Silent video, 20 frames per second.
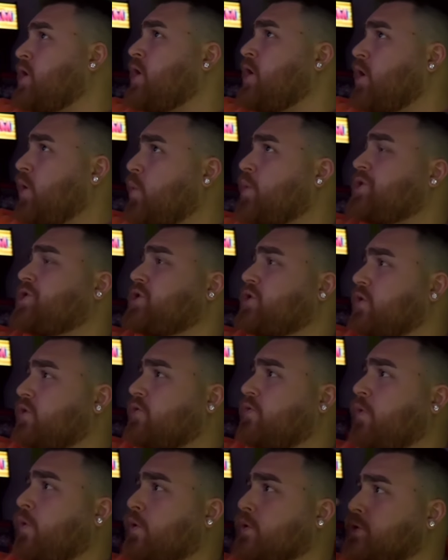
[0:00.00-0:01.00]
we should look
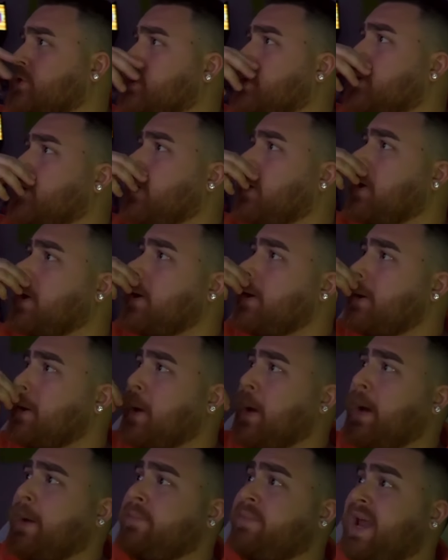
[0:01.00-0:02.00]
forward to.
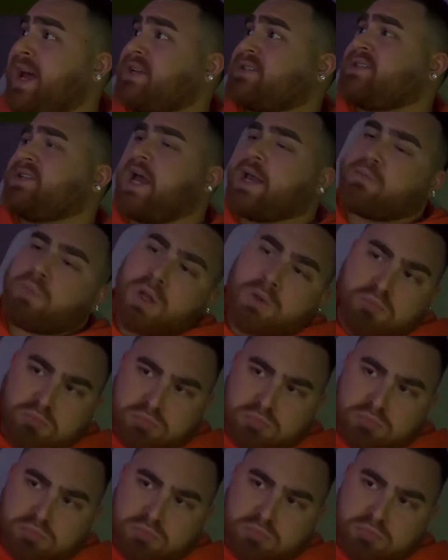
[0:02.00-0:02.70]
Next segment.